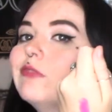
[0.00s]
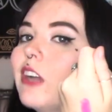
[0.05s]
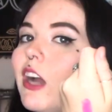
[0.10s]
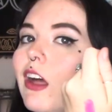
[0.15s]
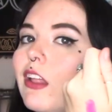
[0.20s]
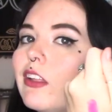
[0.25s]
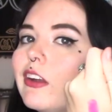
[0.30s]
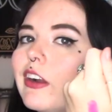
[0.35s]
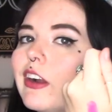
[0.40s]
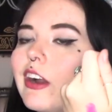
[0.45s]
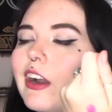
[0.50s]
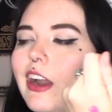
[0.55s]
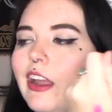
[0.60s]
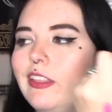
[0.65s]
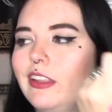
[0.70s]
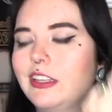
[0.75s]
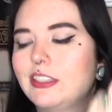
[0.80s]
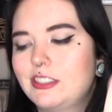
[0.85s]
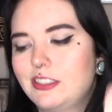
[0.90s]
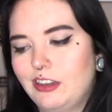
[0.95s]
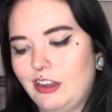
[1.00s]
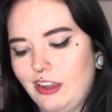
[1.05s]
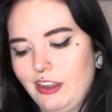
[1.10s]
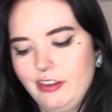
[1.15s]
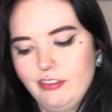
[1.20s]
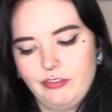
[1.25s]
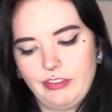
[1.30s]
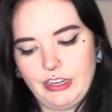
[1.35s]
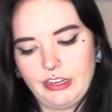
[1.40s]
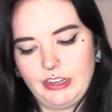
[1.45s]
color, and that's
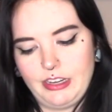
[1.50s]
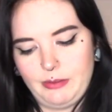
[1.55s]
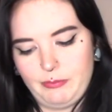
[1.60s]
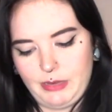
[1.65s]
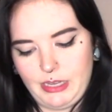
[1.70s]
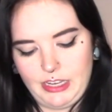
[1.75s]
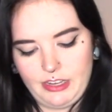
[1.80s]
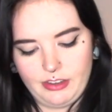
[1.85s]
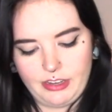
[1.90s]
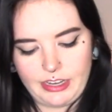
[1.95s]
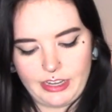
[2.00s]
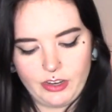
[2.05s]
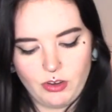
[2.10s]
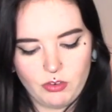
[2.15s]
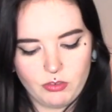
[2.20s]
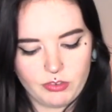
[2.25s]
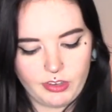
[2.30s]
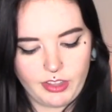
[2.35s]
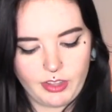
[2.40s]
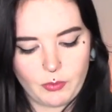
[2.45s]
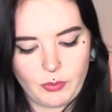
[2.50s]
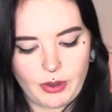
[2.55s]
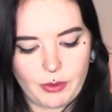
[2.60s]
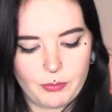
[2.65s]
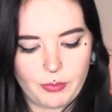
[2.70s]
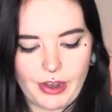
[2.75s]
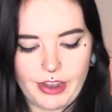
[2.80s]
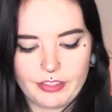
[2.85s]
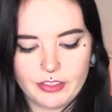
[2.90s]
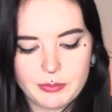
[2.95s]
not very me. Like, I don't really wear
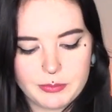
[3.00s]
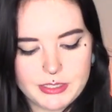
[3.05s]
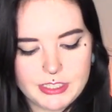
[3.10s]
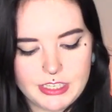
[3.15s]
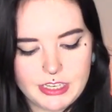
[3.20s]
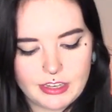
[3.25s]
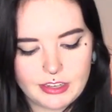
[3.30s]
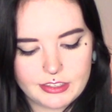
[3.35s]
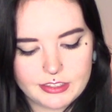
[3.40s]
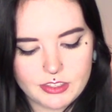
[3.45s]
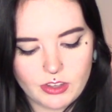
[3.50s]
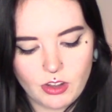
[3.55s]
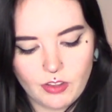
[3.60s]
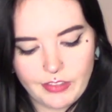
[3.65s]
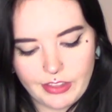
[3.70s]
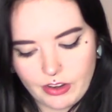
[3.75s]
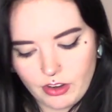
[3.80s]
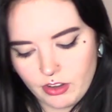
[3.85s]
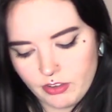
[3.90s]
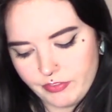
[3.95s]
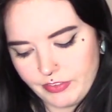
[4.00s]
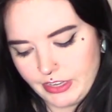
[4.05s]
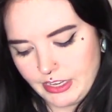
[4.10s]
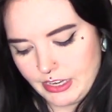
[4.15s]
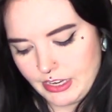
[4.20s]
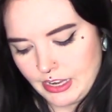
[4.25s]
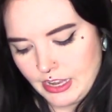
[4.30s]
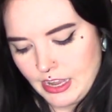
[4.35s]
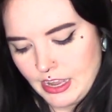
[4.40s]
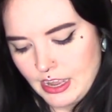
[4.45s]
bright lipsticks all that
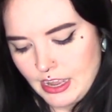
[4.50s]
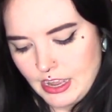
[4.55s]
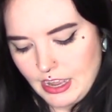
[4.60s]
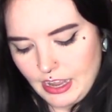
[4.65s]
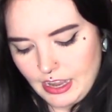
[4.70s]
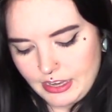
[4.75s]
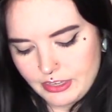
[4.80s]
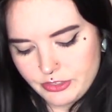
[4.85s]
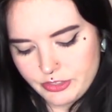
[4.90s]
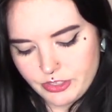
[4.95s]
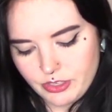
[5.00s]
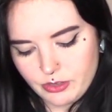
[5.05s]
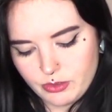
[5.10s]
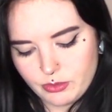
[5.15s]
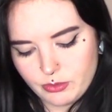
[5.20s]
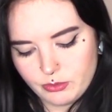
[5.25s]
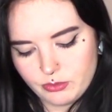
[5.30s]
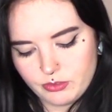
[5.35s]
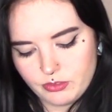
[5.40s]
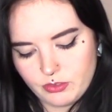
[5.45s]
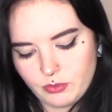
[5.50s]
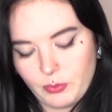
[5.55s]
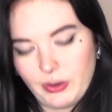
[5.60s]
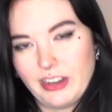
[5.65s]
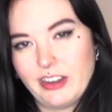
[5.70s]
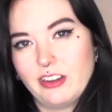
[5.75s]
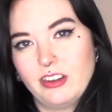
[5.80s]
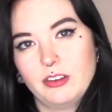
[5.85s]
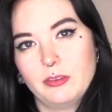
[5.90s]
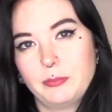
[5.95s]
often. I don't
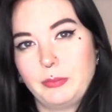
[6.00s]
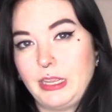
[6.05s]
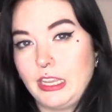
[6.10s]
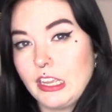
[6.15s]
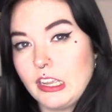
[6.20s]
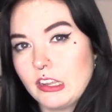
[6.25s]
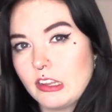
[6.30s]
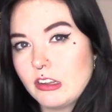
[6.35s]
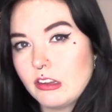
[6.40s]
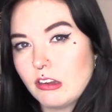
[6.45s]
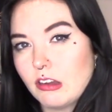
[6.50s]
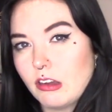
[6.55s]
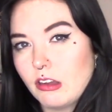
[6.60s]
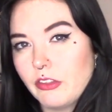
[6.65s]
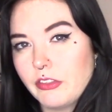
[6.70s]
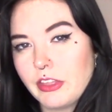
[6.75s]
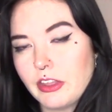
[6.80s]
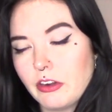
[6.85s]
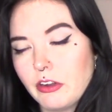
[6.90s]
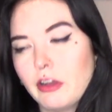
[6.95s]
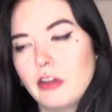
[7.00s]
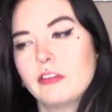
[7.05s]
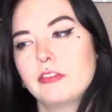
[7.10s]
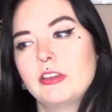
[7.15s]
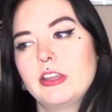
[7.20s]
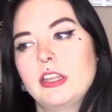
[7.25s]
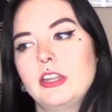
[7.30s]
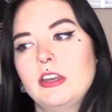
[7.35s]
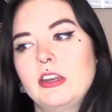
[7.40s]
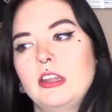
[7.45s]
wear pink all that
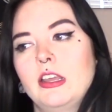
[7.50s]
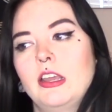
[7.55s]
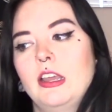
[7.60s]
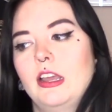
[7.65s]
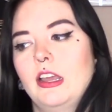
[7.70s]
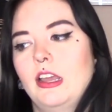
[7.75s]
often.